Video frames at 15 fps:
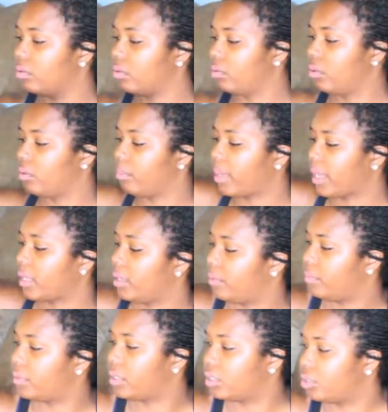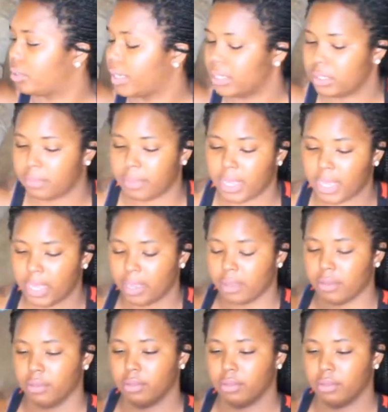Go back in with the Tresemme.